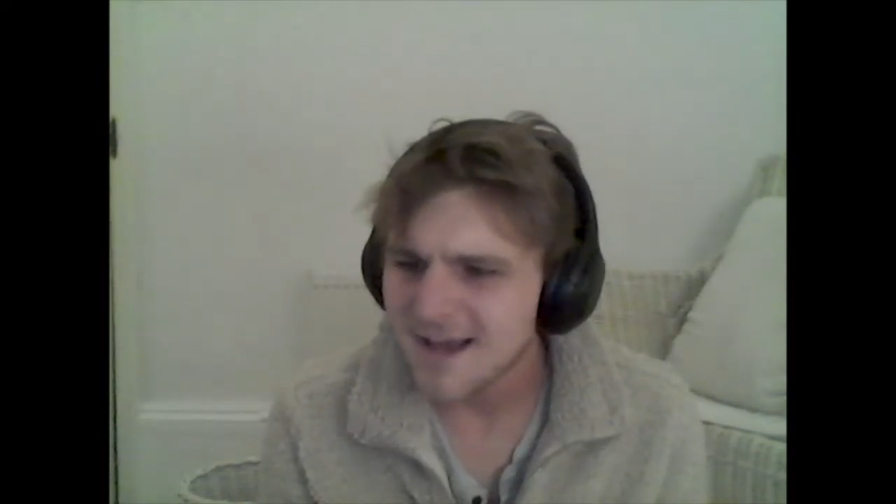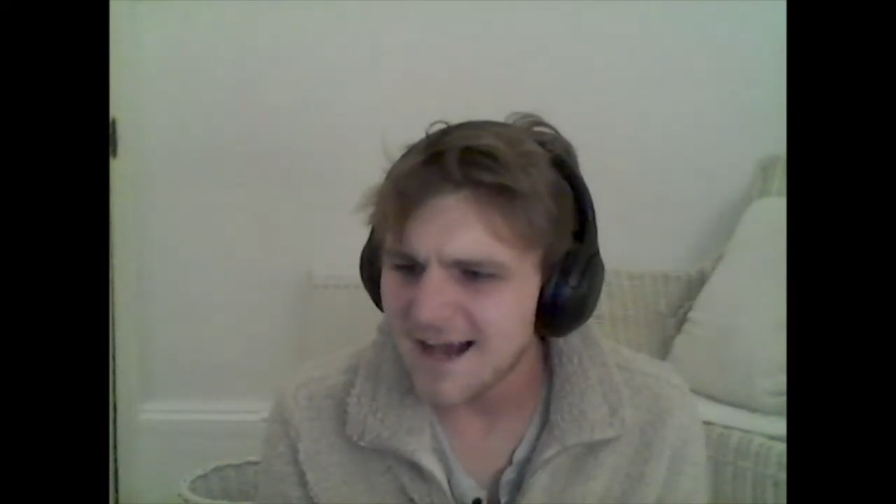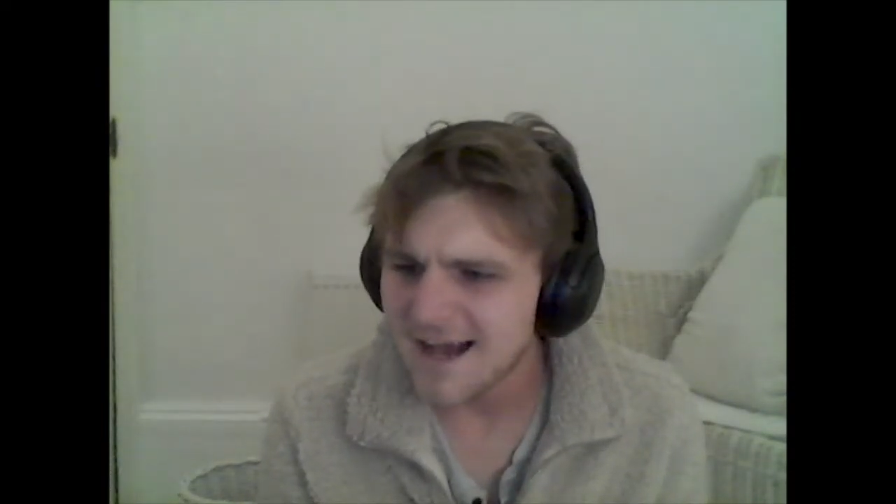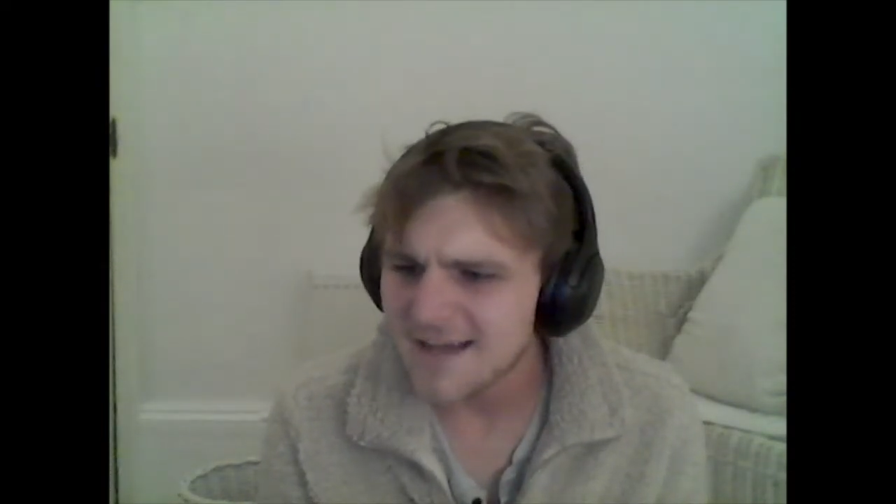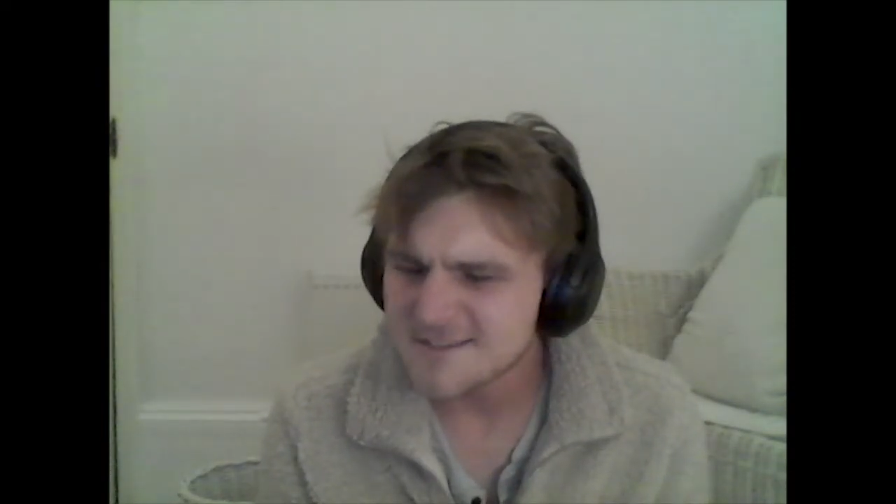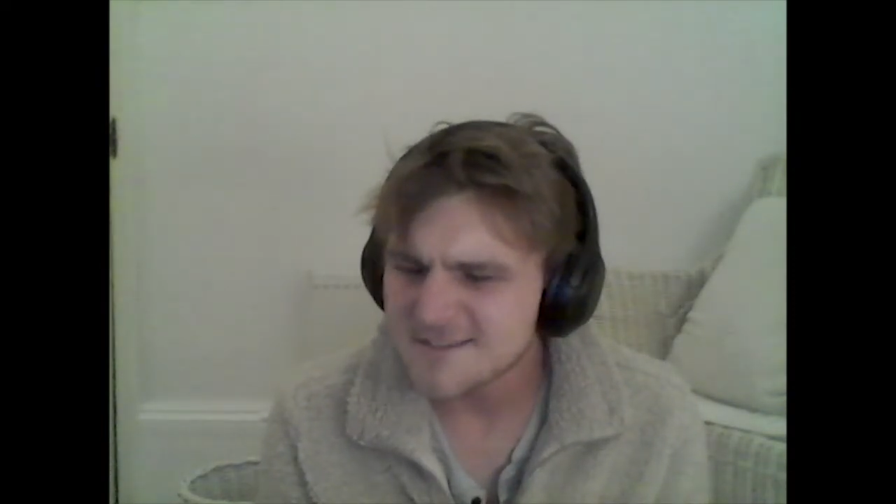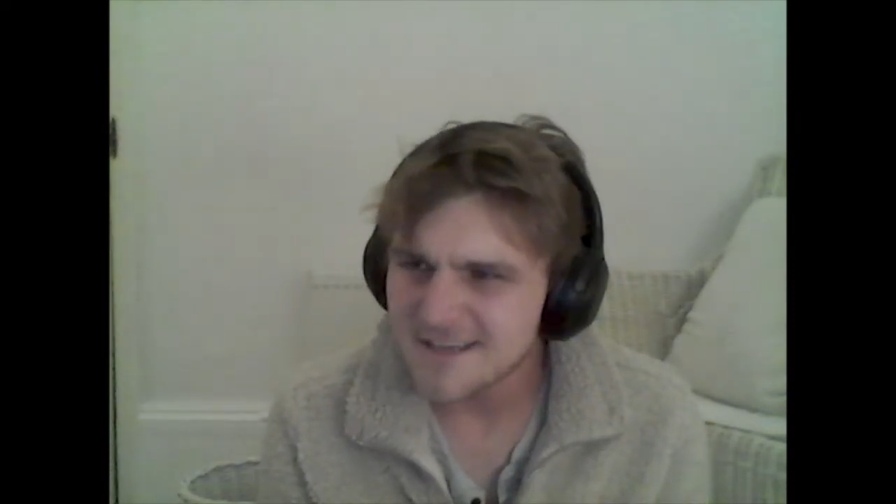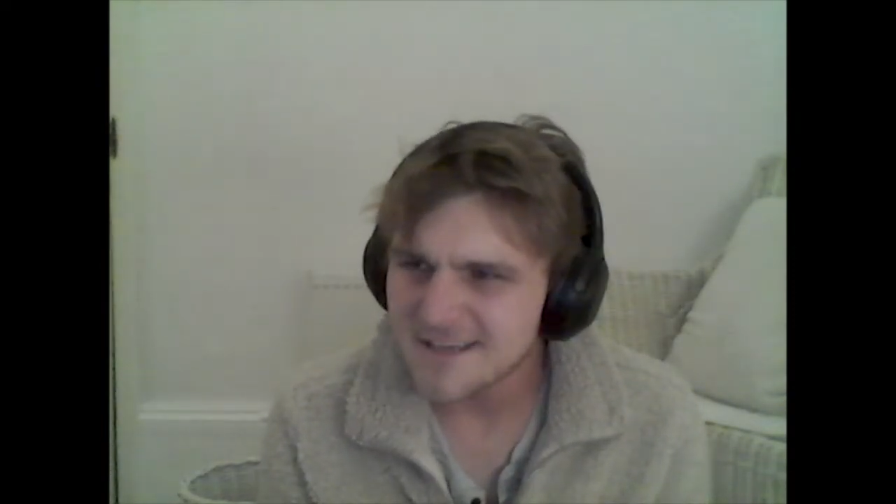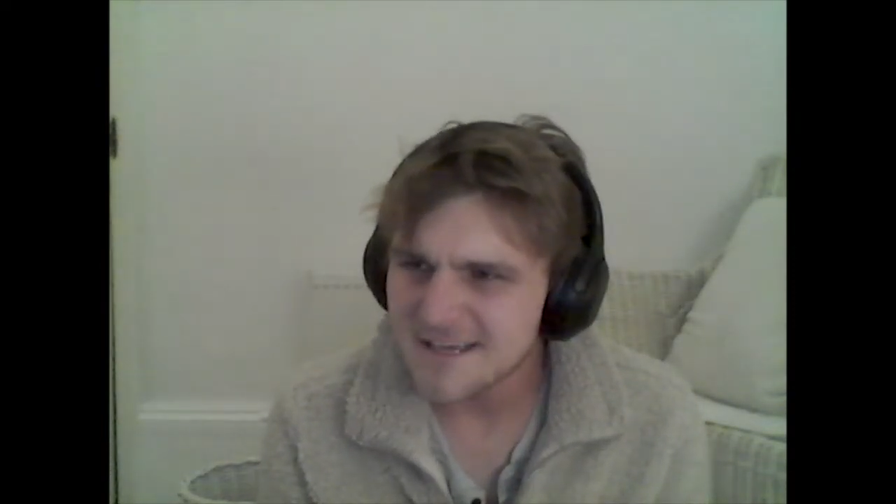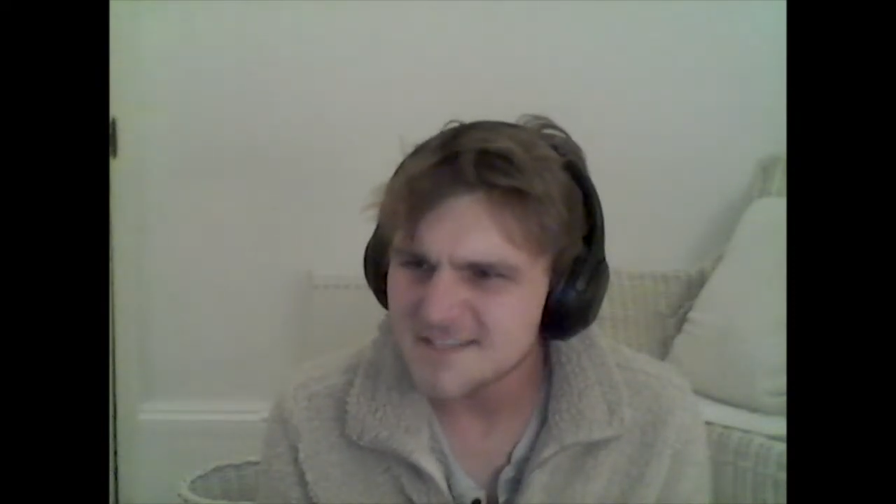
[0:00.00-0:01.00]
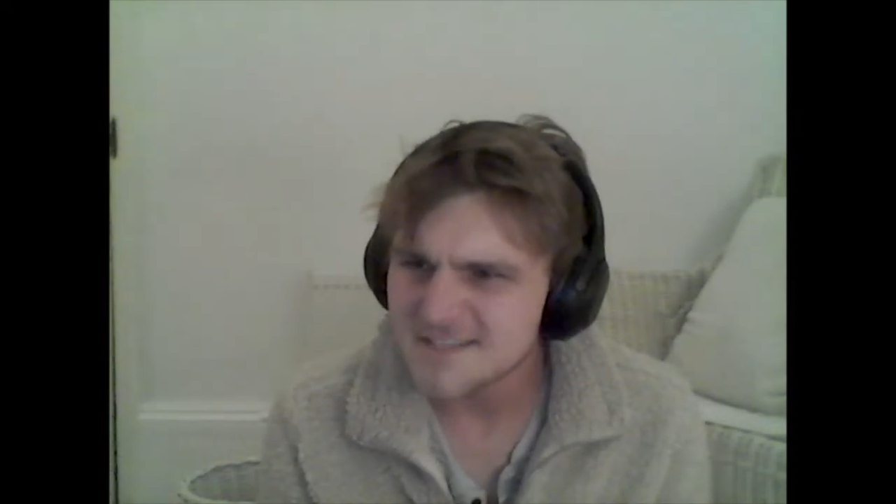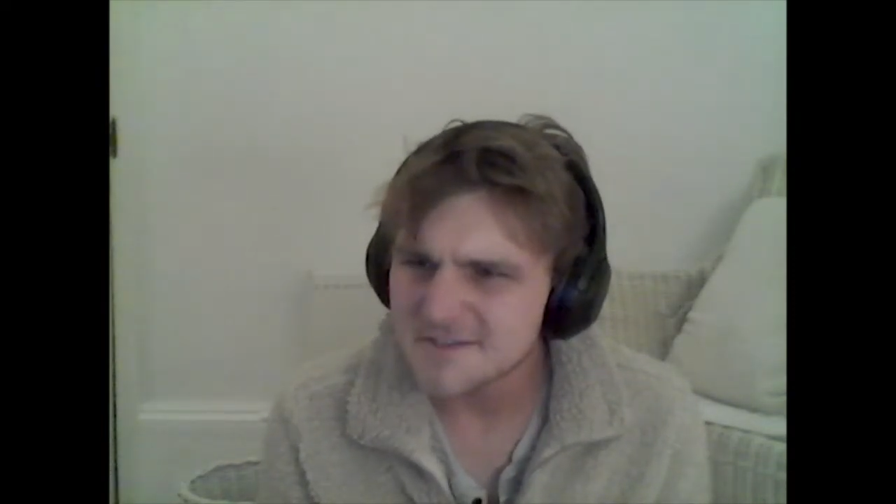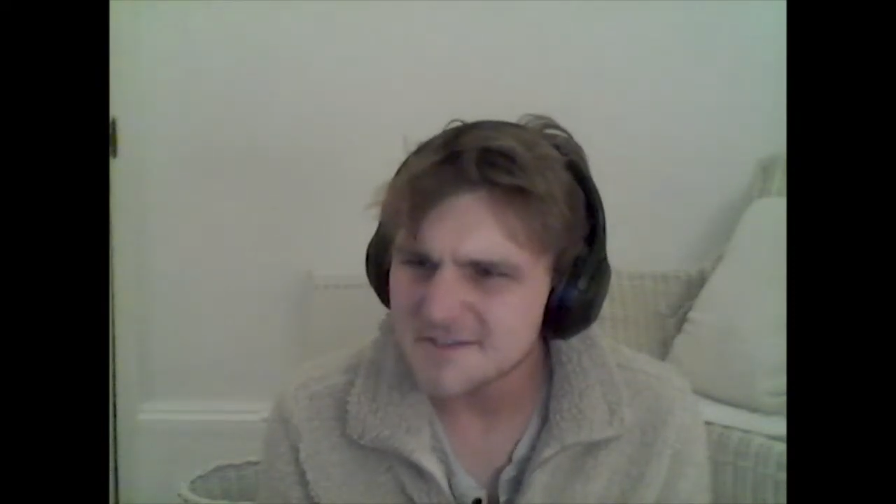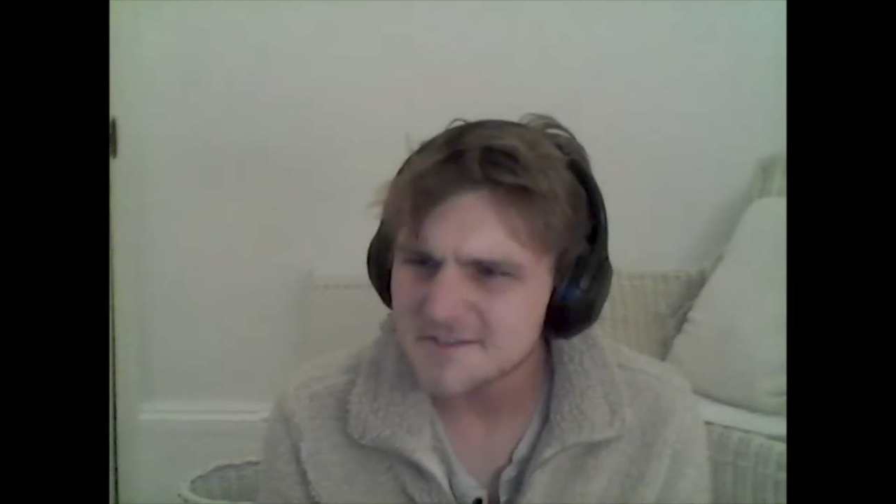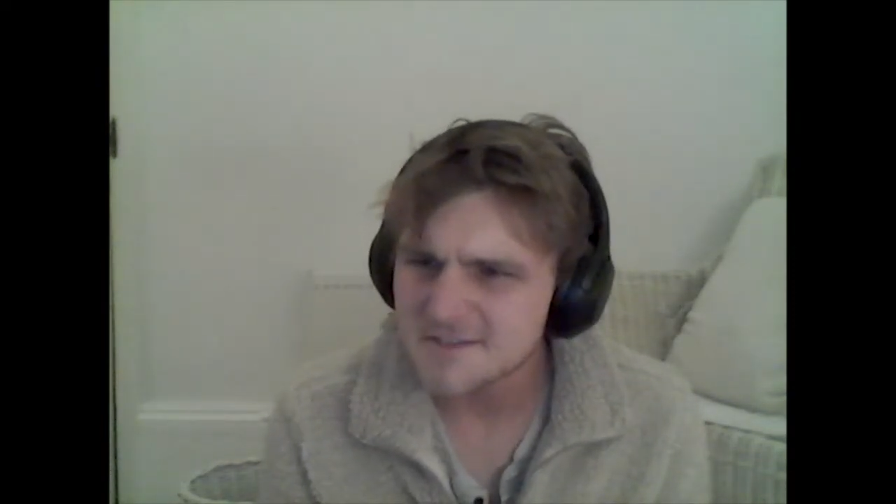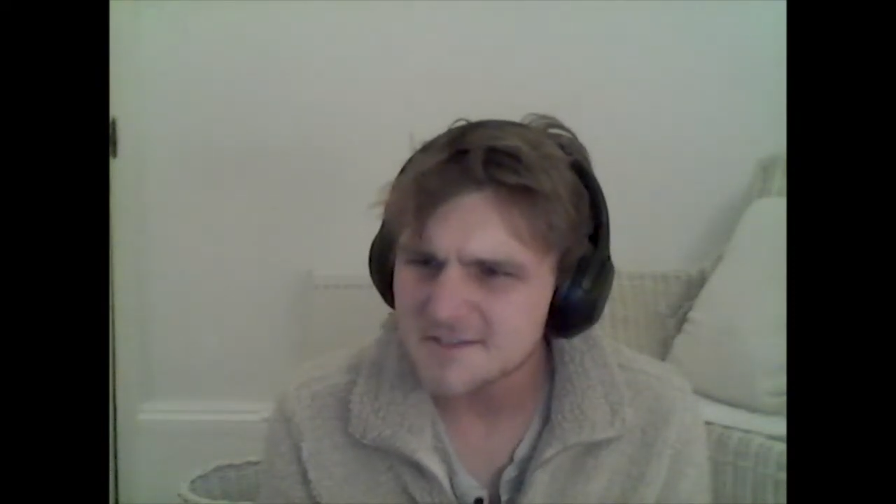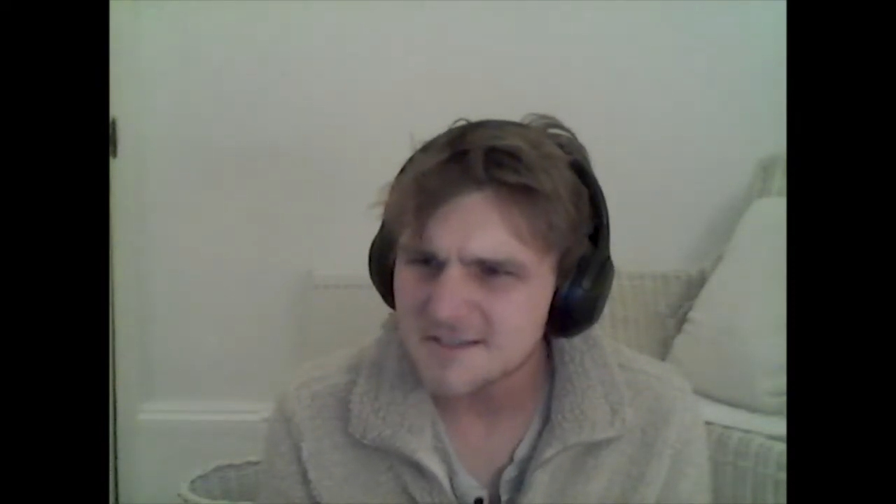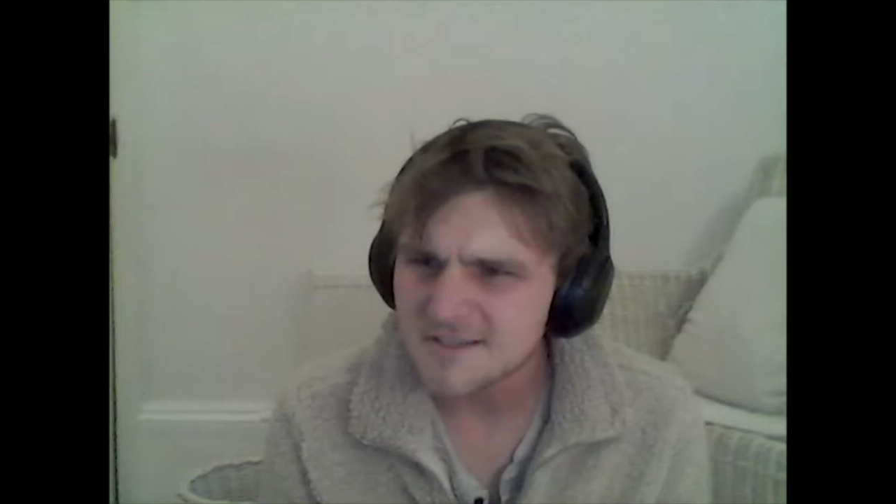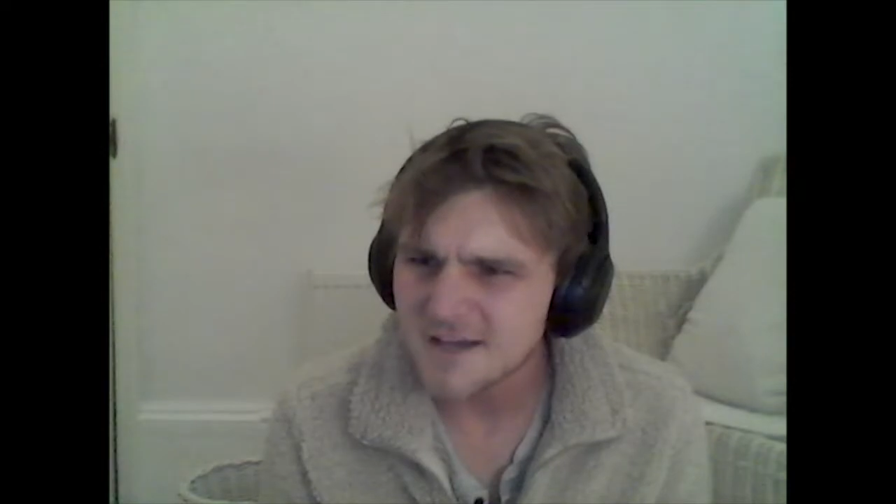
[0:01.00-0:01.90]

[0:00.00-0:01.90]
and it does